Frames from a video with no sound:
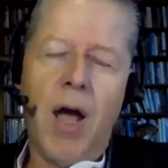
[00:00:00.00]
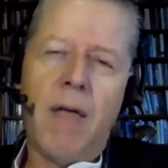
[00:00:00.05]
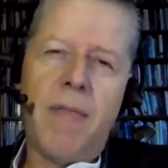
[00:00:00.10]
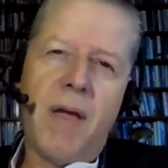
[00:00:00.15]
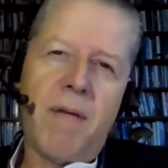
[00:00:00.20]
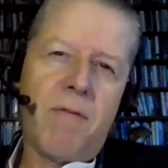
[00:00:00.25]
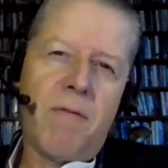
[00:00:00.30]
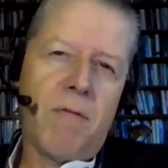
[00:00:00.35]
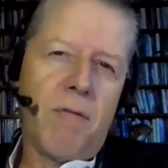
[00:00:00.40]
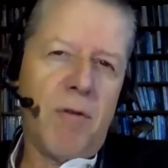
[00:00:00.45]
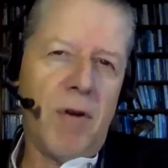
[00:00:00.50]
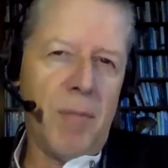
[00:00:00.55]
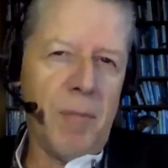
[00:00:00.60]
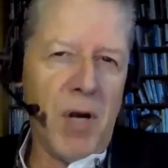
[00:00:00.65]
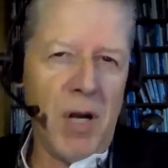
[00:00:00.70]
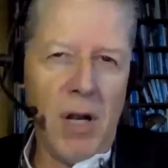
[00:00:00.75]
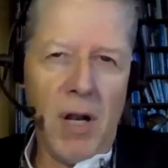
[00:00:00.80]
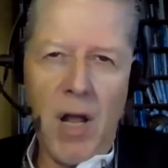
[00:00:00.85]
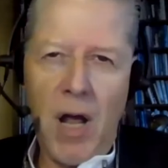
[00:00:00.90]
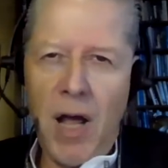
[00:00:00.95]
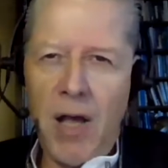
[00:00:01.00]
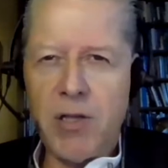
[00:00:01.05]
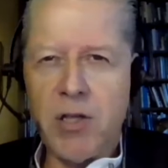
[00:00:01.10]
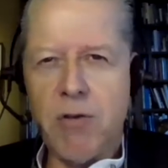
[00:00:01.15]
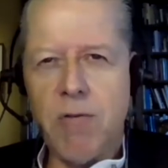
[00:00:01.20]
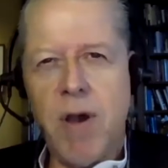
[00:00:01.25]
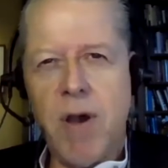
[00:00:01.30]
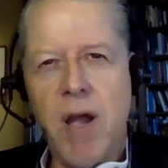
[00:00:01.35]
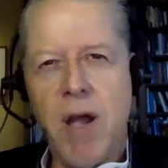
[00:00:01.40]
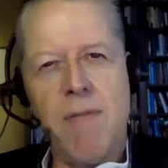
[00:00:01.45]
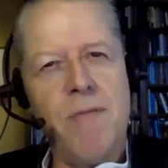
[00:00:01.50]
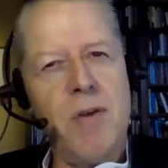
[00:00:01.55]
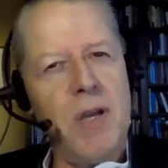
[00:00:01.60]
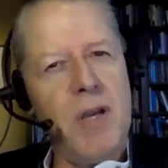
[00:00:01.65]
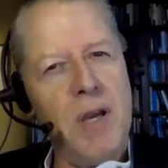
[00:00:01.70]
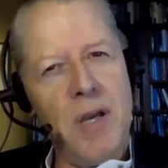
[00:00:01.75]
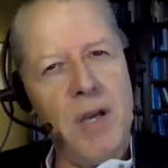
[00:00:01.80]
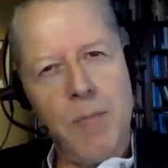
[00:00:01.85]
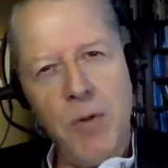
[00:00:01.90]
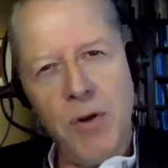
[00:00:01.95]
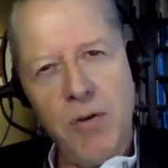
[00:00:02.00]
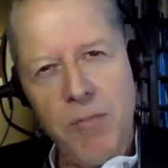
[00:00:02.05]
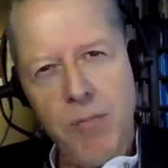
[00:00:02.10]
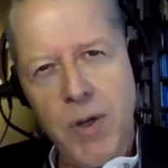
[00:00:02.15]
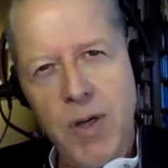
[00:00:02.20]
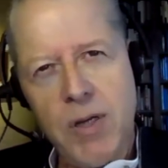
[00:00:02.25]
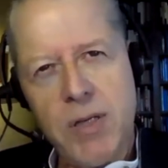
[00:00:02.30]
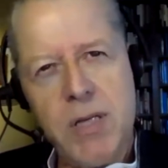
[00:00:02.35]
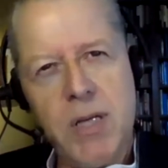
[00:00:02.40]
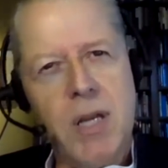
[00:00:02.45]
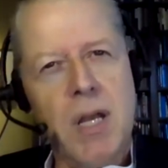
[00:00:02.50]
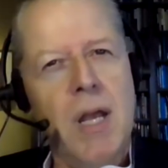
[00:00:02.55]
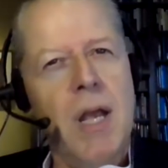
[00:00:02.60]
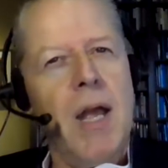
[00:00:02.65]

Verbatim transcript: They've criminalized trafficking and movement.